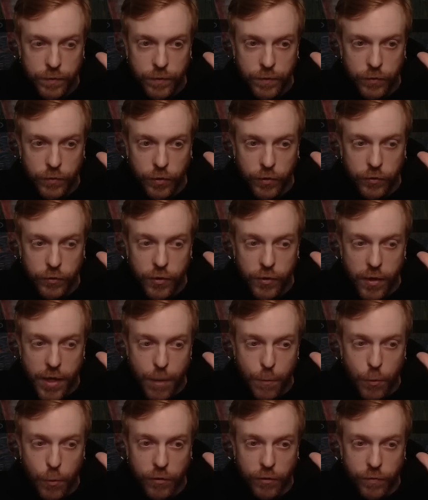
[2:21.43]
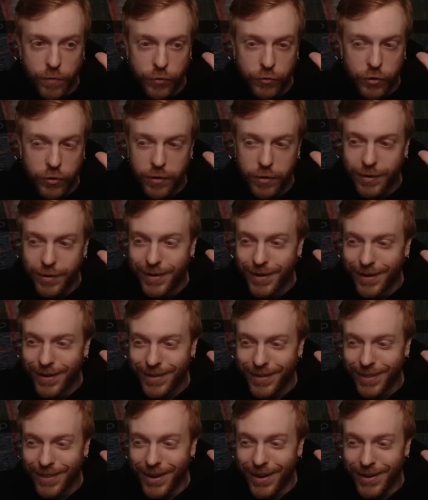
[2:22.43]
So this is a lot more efficient
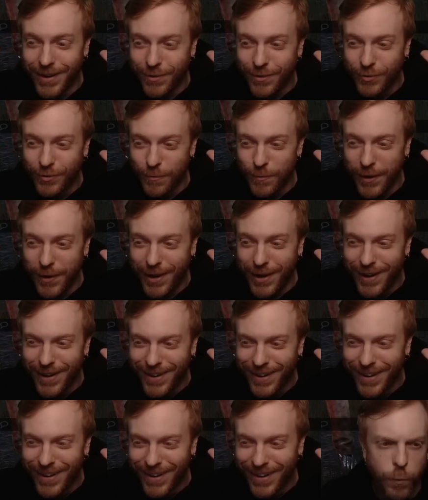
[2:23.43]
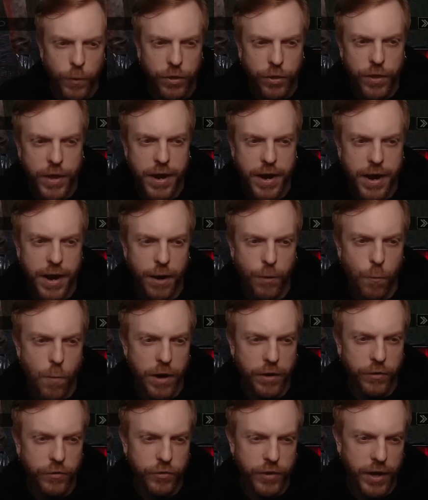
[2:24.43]
than it used to be. With that, I
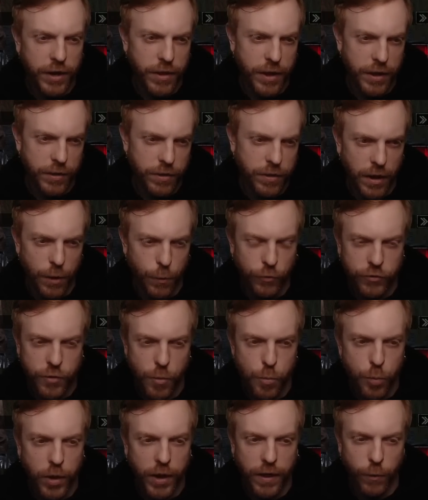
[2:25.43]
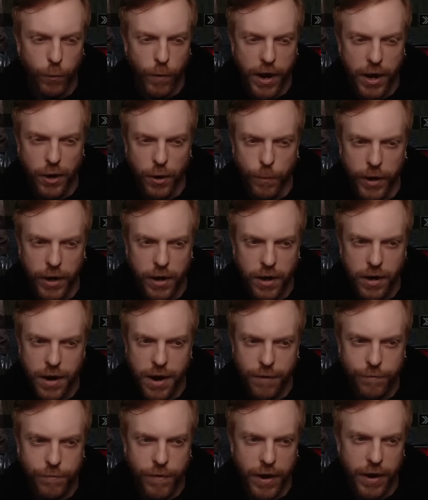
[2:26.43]
want to say that it was completely random. I could
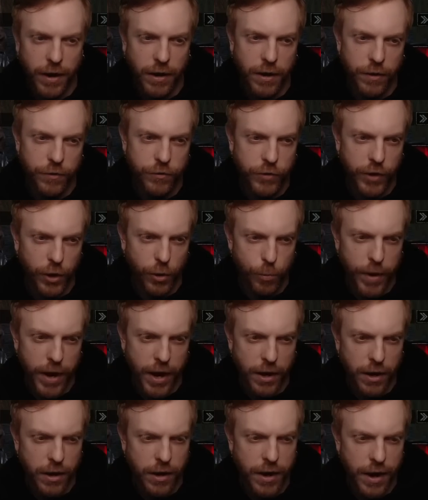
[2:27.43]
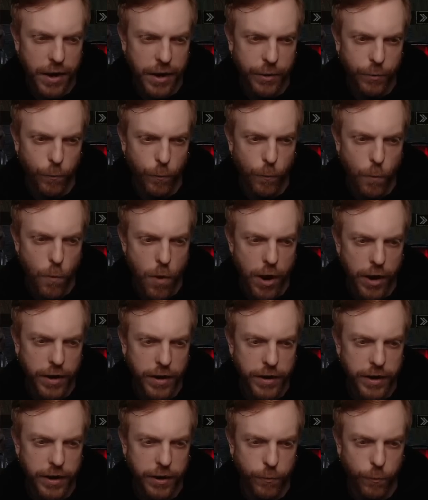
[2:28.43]
not find a single pattern on what
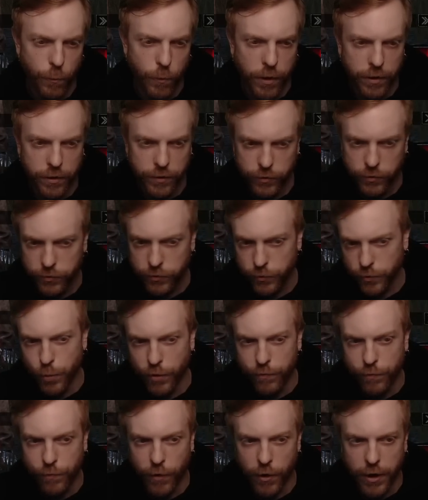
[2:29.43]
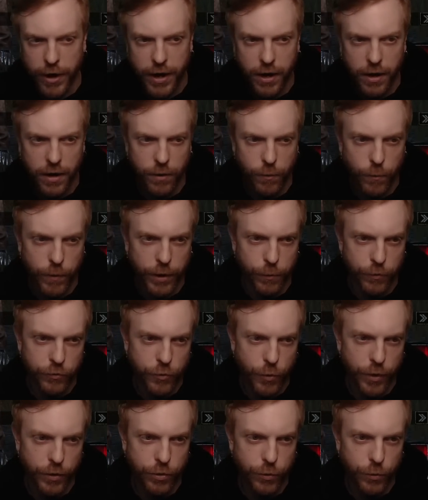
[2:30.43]
it was preferring when it was
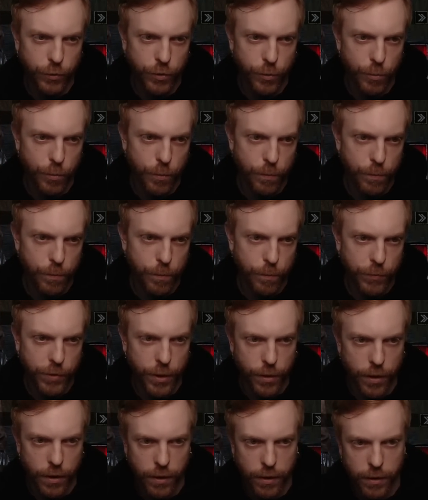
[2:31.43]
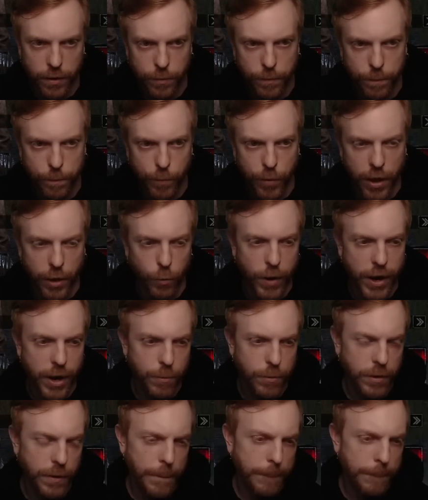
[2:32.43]
going through the blood web.